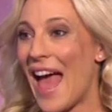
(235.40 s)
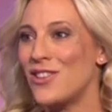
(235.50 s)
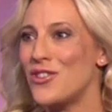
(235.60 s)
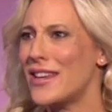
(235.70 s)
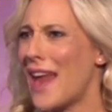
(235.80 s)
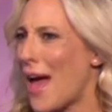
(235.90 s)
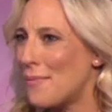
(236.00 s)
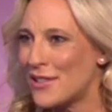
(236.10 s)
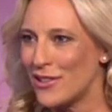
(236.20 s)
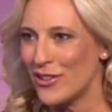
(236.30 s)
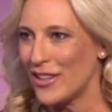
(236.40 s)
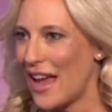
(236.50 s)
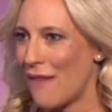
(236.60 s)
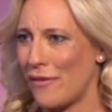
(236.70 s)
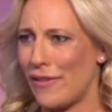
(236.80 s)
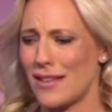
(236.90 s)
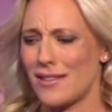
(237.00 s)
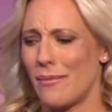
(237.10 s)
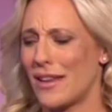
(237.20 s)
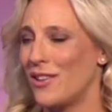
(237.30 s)
And you can absolutely have a flat
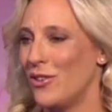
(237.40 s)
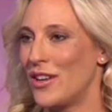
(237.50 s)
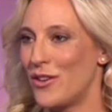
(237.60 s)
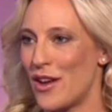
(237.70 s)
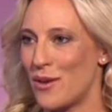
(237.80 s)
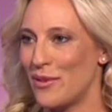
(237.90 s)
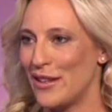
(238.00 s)
stomach and look incredible